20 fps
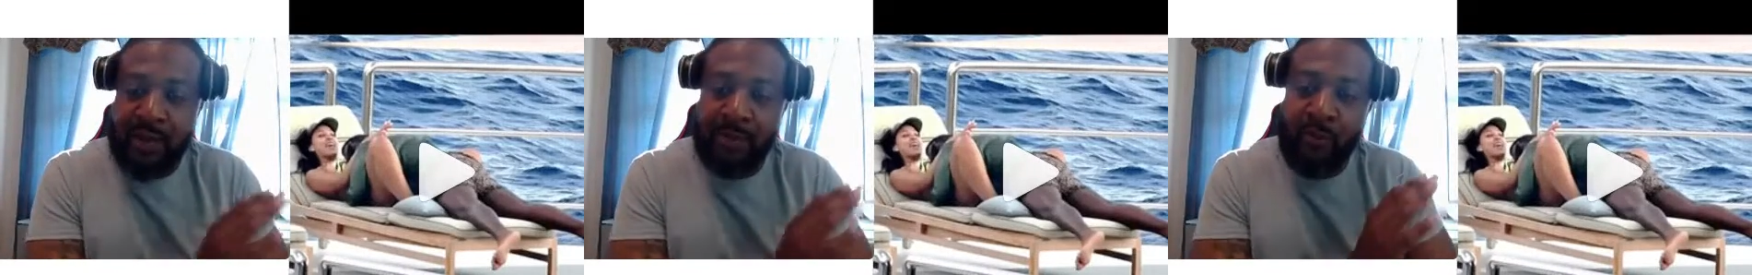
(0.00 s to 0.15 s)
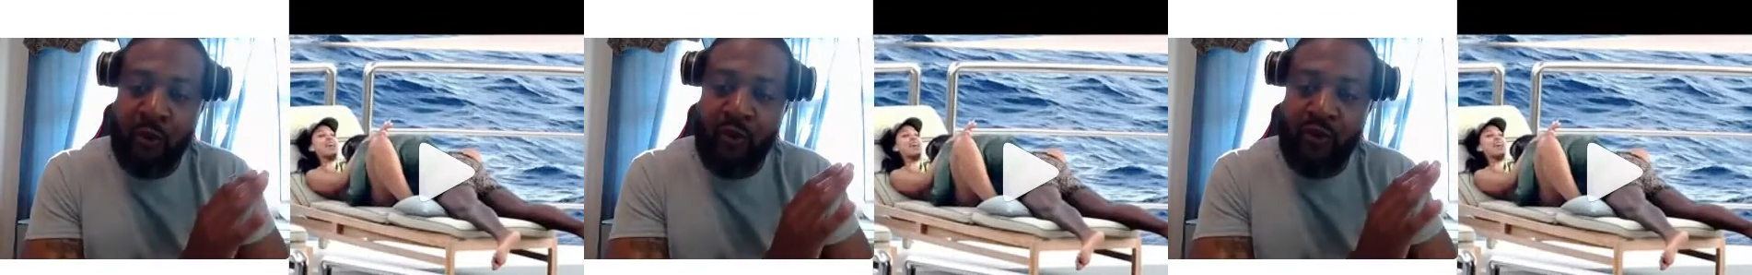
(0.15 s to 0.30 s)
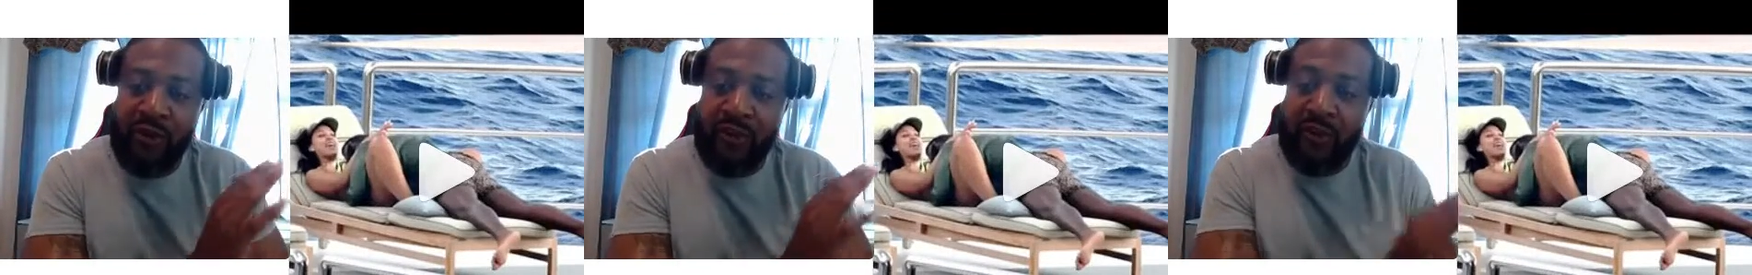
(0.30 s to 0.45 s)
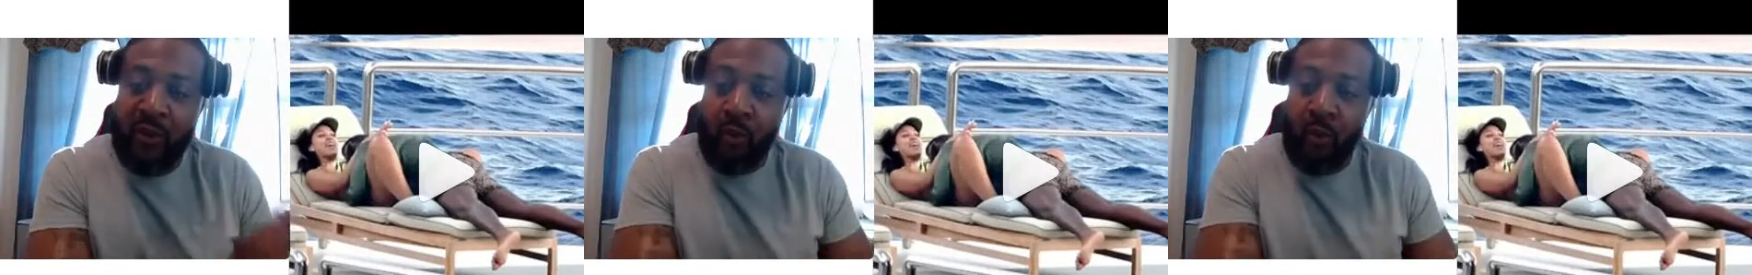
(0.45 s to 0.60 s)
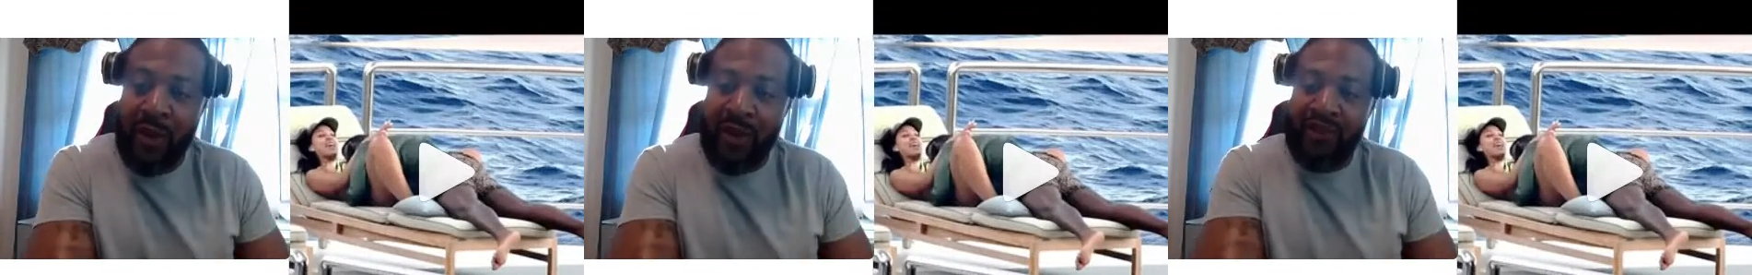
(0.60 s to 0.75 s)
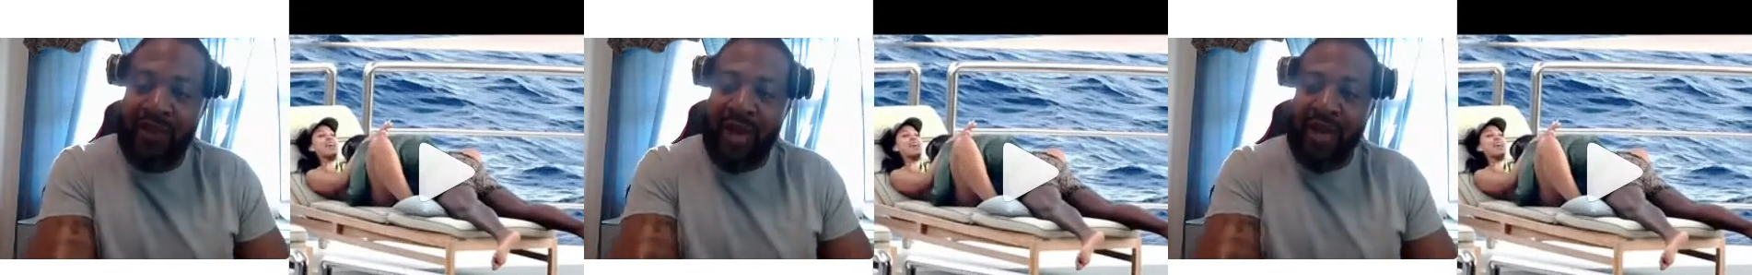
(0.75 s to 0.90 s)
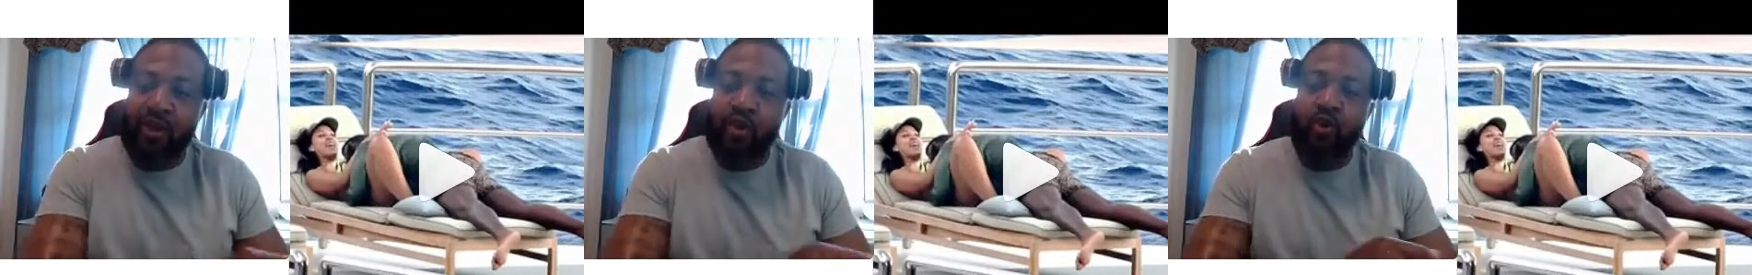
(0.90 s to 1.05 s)
and moving the
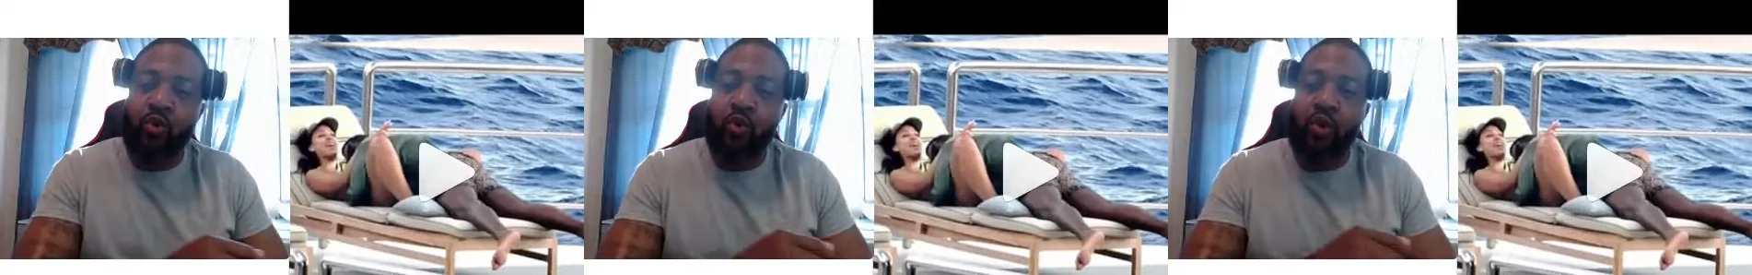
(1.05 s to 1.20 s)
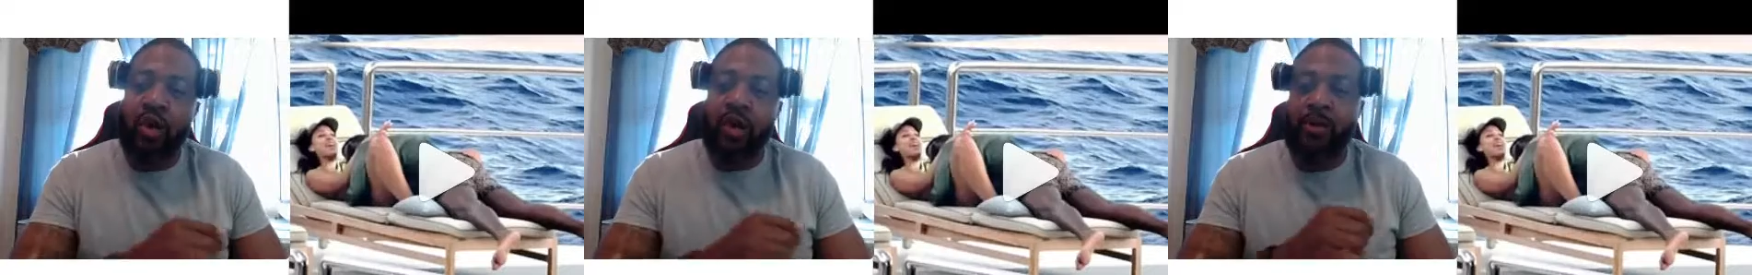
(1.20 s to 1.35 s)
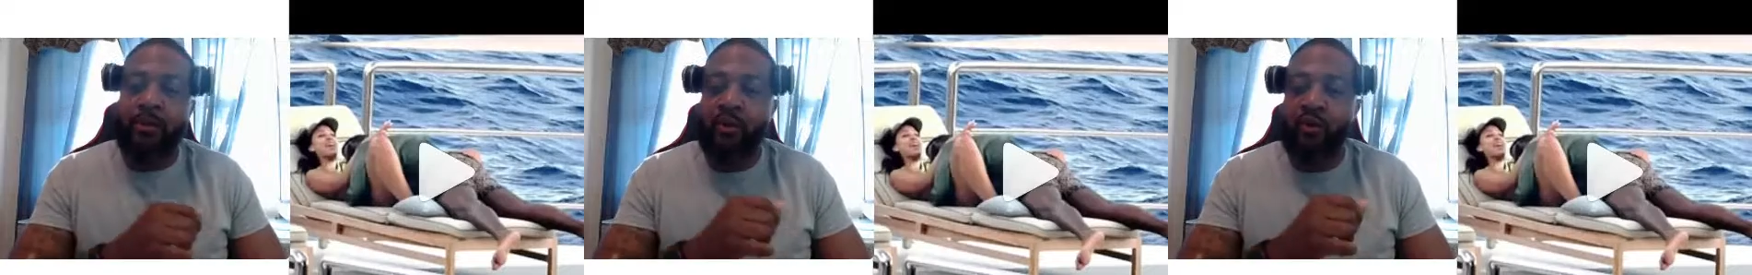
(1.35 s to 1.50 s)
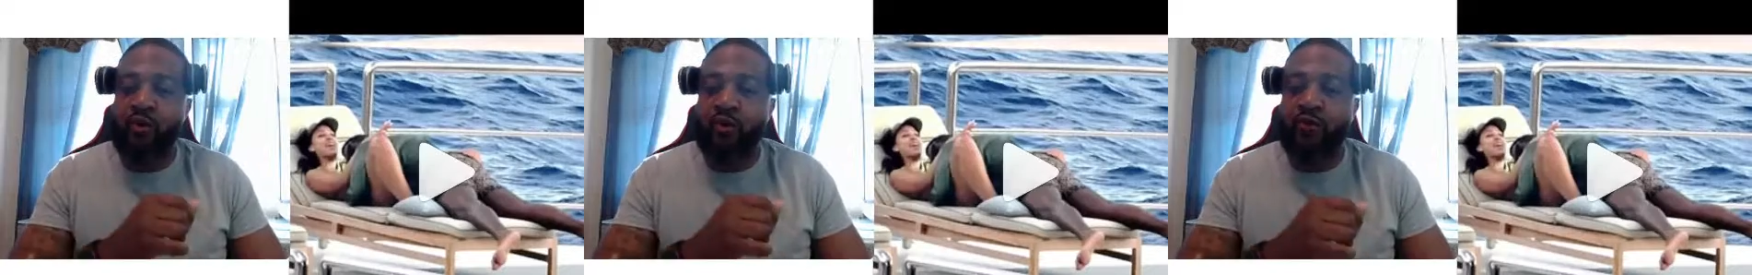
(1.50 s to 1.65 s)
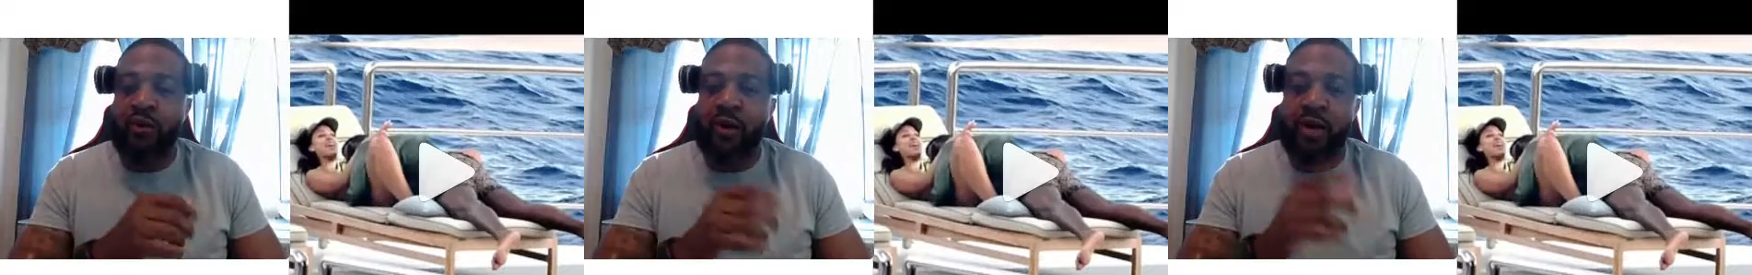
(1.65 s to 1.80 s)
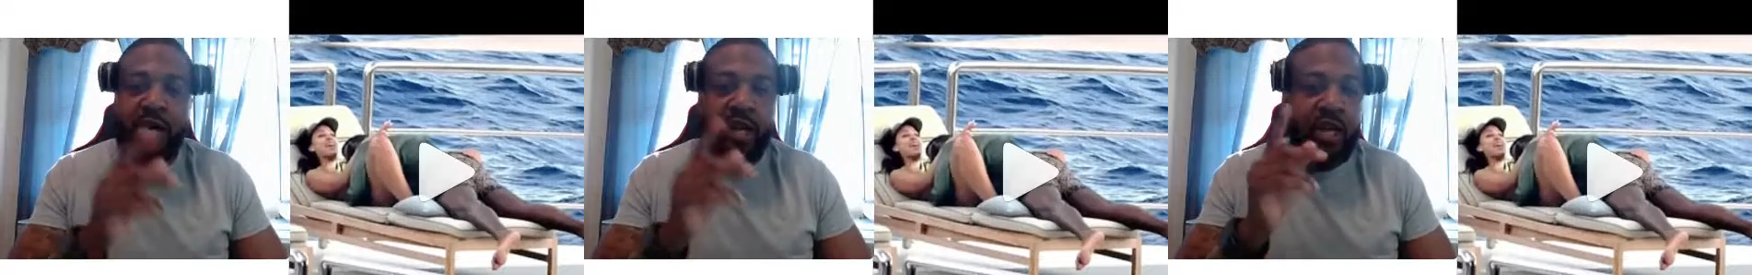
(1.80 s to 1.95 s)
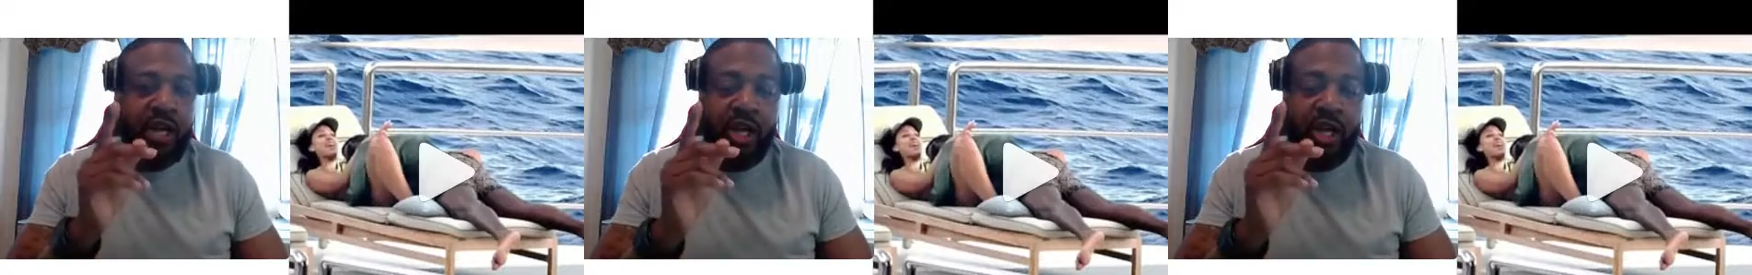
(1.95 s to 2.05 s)
way that you want to move,